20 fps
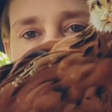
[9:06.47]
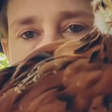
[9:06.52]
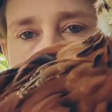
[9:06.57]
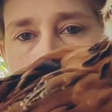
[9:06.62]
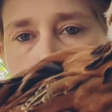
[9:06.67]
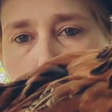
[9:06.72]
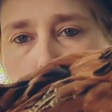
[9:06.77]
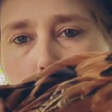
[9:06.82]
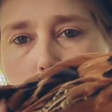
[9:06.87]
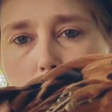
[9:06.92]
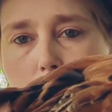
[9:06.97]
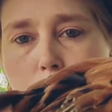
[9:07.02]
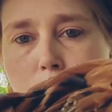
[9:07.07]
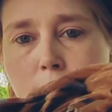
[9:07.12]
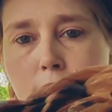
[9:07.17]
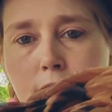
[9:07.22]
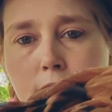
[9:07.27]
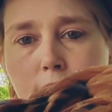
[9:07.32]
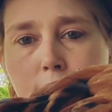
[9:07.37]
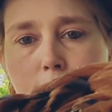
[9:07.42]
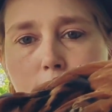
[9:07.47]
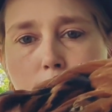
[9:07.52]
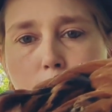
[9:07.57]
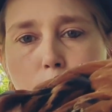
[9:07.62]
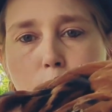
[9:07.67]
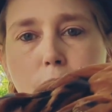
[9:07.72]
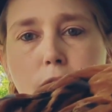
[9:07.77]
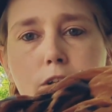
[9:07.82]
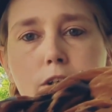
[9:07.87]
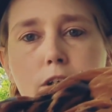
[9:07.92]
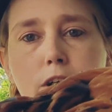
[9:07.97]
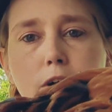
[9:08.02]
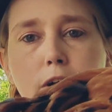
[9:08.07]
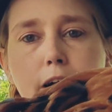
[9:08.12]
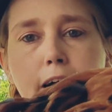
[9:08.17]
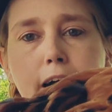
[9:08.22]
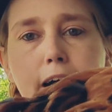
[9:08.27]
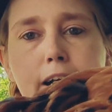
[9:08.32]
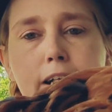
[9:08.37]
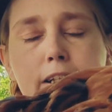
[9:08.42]
So, we're going to go
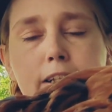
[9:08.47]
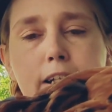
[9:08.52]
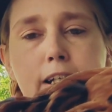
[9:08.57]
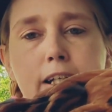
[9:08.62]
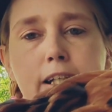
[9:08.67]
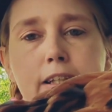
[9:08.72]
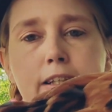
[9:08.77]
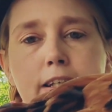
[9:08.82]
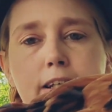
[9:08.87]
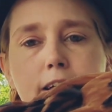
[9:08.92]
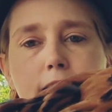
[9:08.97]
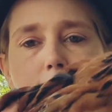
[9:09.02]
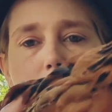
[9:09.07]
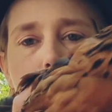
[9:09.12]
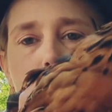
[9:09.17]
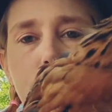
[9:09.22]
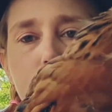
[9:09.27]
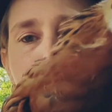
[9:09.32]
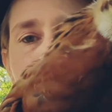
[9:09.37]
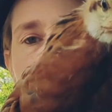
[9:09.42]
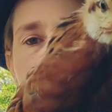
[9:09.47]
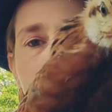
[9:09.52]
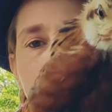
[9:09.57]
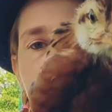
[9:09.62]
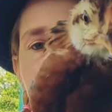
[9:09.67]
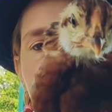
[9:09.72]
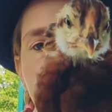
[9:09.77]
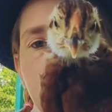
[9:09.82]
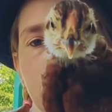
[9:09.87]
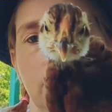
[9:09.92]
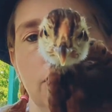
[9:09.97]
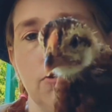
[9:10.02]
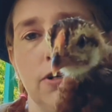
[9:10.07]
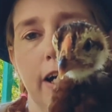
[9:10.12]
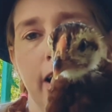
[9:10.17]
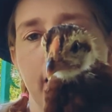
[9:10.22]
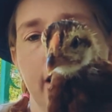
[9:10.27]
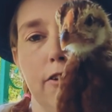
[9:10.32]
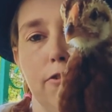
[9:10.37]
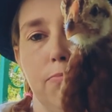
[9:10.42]
ahead and end this. I just wanted to
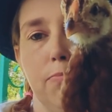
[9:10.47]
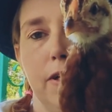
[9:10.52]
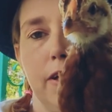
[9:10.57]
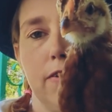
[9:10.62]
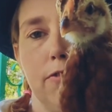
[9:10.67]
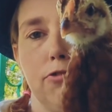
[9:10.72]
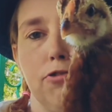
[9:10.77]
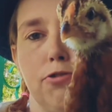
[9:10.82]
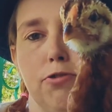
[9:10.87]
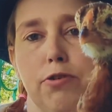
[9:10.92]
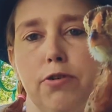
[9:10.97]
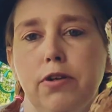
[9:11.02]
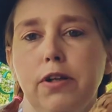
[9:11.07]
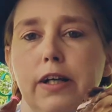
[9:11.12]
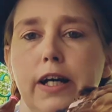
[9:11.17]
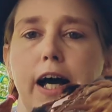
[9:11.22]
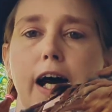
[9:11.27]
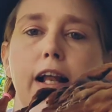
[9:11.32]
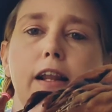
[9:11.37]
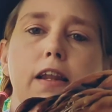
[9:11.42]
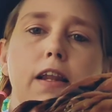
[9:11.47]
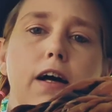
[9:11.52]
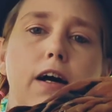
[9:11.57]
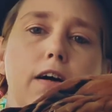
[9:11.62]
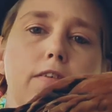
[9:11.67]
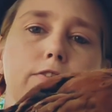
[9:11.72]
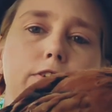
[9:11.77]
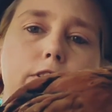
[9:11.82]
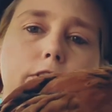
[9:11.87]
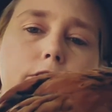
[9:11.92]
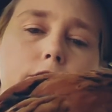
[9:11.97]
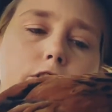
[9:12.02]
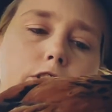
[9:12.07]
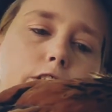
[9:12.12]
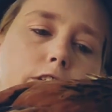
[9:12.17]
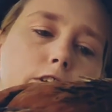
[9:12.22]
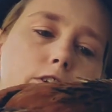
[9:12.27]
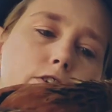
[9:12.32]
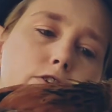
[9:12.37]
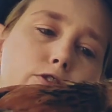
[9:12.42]
showcase Miss Trulie. I love her.
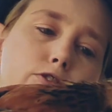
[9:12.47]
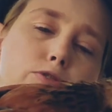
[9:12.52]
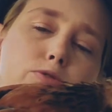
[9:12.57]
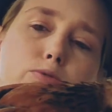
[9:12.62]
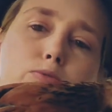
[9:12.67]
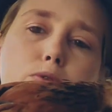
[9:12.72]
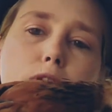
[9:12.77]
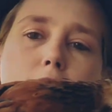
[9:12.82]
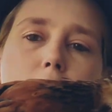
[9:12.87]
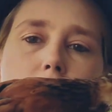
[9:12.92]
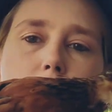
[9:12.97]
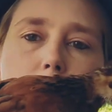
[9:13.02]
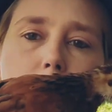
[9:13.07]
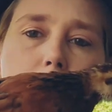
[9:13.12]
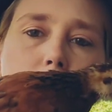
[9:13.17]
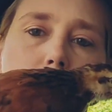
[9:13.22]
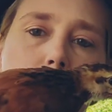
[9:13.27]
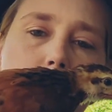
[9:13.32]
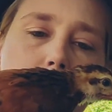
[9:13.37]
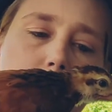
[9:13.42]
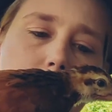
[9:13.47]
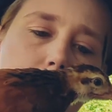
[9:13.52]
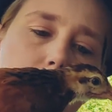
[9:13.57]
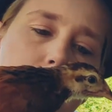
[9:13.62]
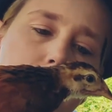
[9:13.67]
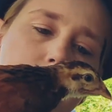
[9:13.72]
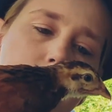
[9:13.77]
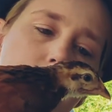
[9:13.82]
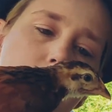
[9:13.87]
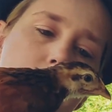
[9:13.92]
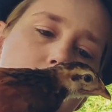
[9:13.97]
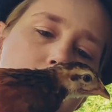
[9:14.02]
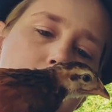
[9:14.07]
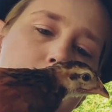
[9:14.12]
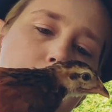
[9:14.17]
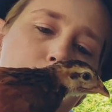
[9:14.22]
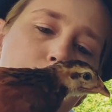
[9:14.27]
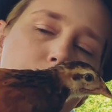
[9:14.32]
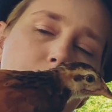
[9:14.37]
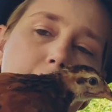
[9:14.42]
She's sweet.
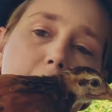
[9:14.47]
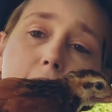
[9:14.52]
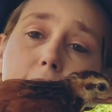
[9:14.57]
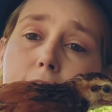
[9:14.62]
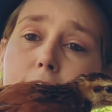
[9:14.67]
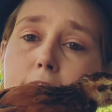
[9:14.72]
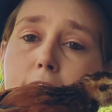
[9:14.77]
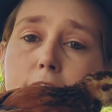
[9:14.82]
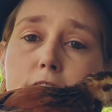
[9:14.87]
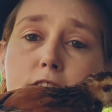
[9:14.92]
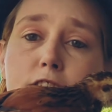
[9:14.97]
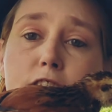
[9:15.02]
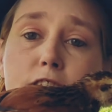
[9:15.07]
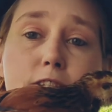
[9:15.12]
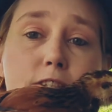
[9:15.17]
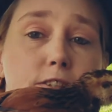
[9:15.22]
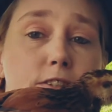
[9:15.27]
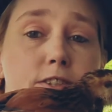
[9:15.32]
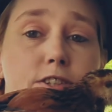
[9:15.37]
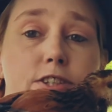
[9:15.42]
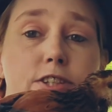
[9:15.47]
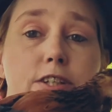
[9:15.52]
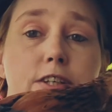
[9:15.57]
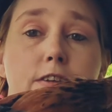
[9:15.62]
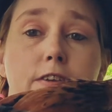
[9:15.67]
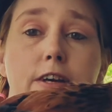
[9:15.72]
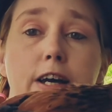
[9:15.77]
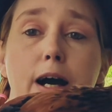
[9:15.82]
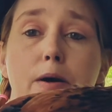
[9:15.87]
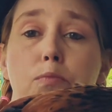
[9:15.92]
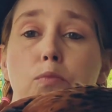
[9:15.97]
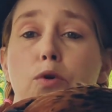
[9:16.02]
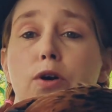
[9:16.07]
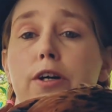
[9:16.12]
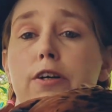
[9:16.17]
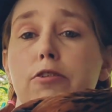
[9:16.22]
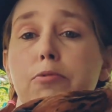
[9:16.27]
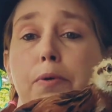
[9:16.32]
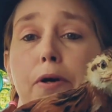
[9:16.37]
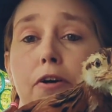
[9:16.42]
Like I said, she's got more
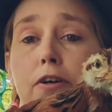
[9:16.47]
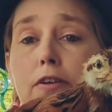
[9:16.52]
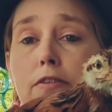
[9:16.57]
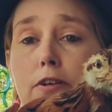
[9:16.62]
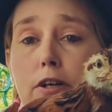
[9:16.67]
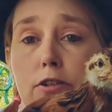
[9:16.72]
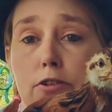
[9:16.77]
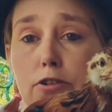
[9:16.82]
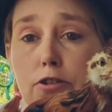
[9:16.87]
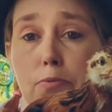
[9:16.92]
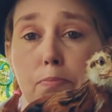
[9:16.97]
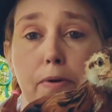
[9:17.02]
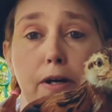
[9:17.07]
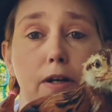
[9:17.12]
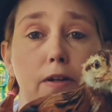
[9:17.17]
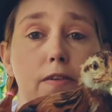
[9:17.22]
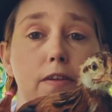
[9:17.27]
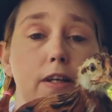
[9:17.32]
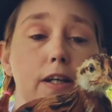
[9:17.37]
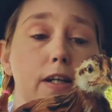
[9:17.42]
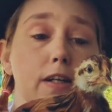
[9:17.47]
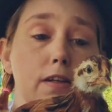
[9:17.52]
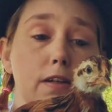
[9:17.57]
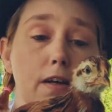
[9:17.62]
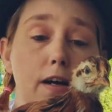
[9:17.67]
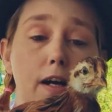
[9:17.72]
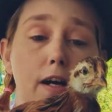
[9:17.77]
experience under her belt than